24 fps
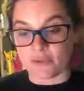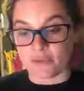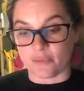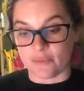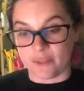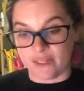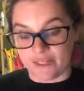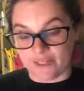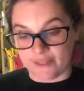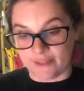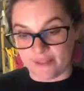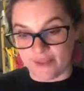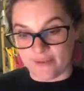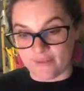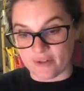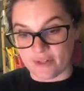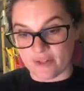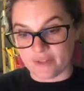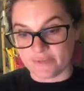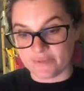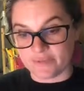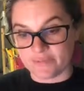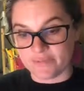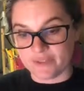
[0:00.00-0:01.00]
reading
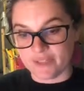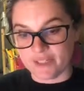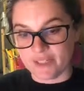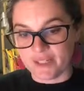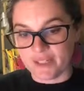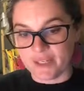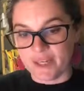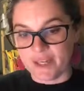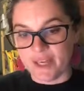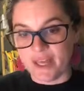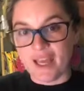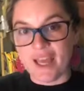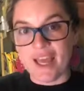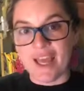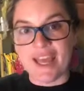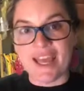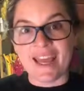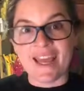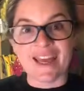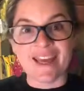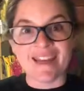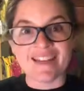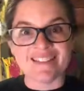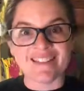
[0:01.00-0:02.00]
level?
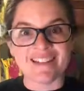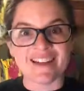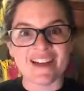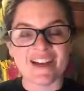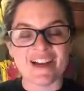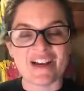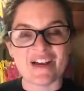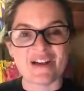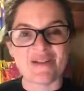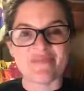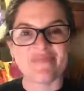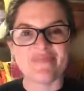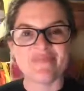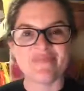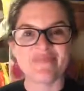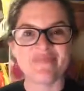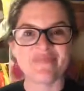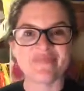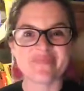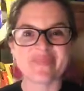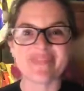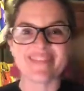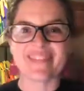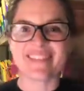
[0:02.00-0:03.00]
And
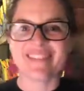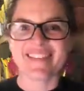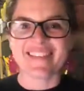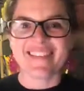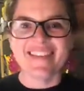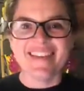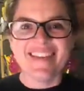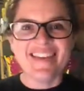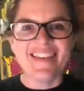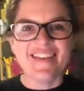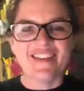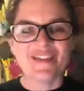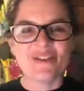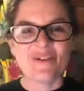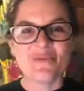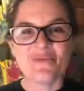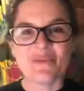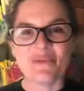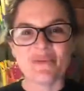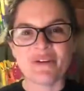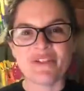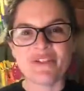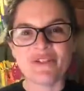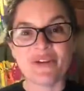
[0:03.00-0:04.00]
you know,
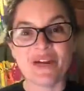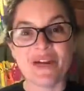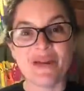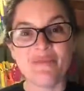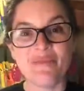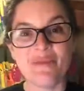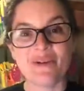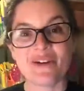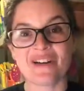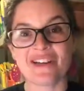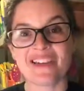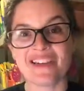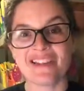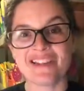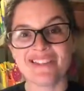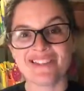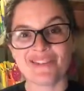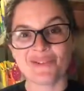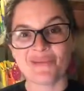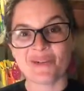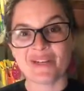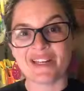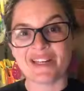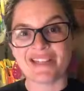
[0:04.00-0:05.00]
when we try and put our kids
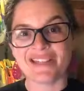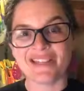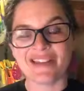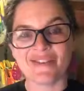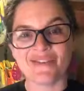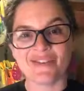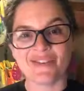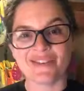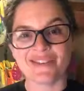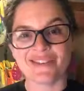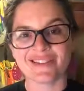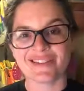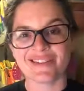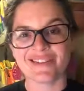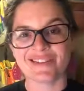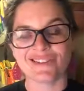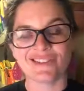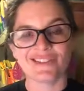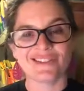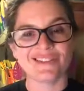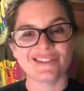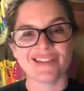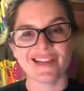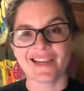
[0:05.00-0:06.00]
in reading levels, it's
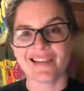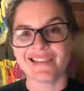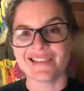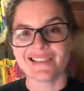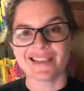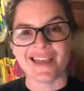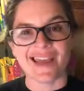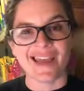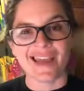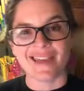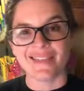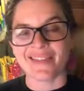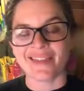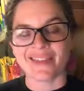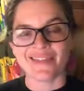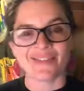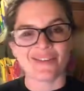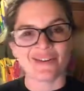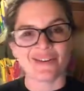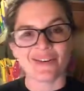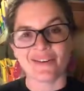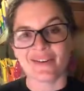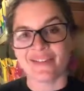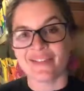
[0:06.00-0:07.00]
just like saying that
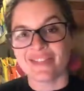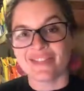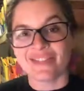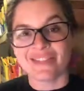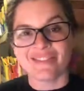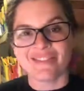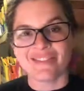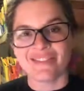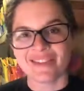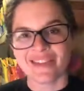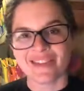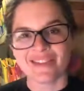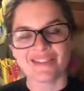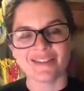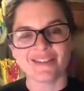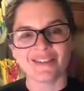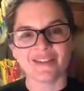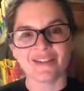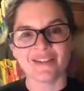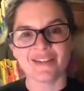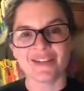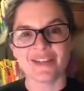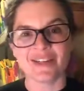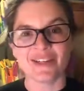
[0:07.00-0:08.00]
they're
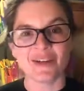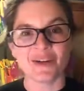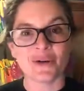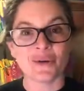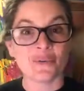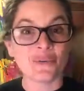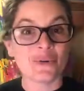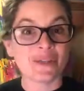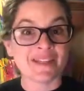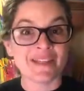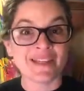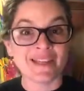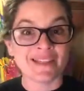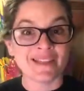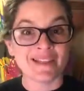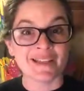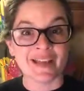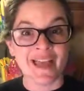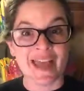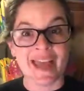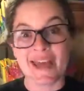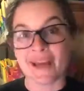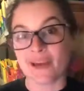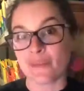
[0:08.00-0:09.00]
really into
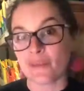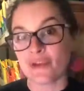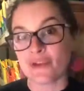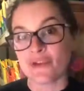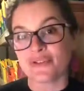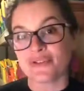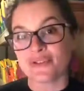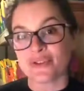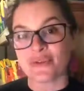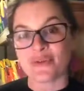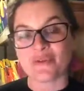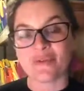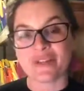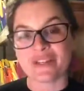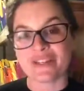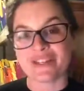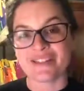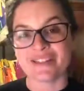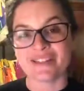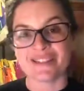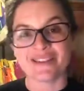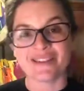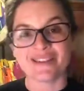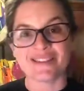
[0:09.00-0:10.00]
animals, or they're really
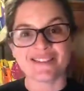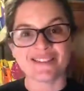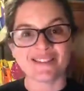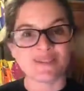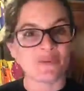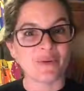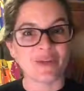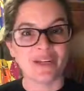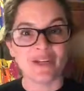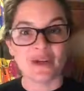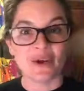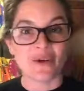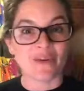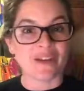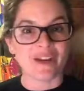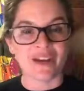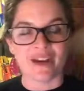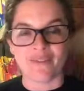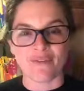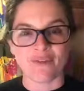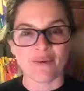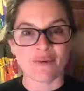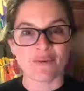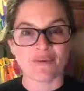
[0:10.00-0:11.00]
into this, and we know that
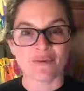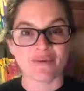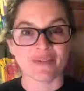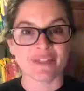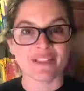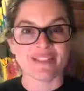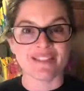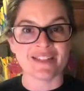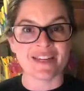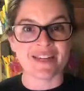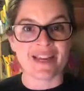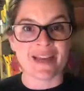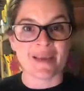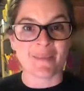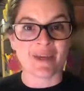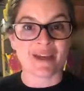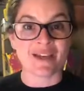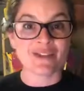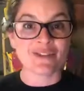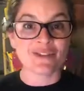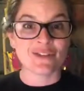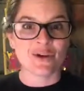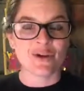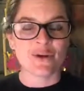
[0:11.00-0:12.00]
everyone's really
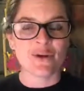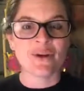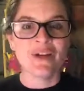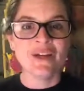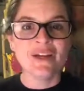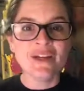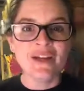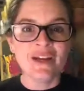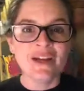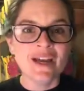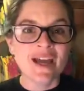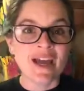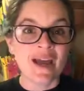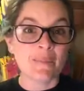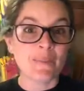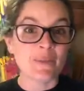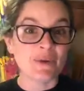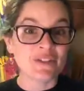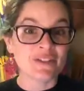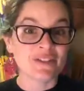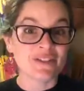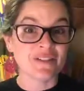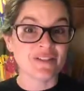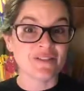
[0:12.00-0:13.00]
dynamic. So at
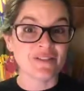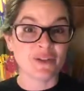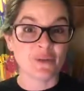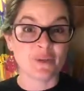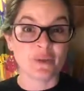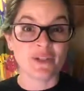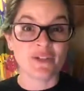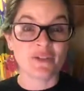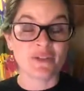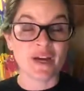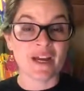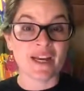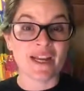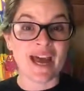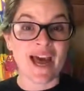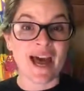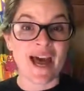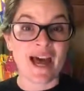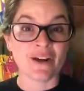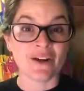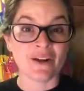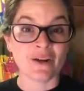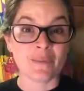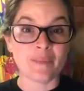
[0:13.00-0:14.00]
Books Del Sur, we try to
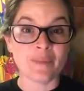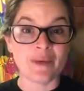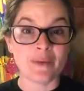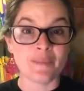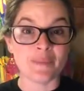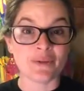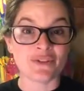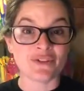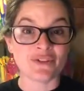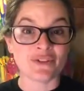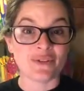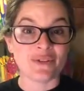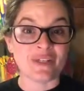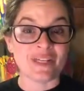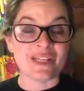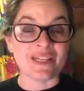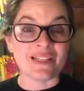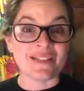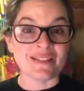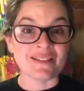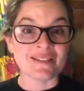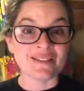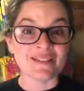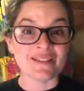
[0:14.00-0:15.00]
honor people's
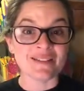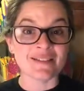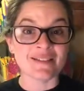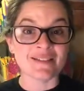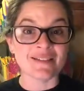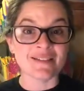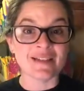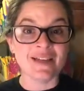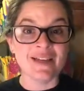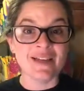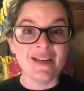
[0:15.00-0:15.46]
uniquenesses,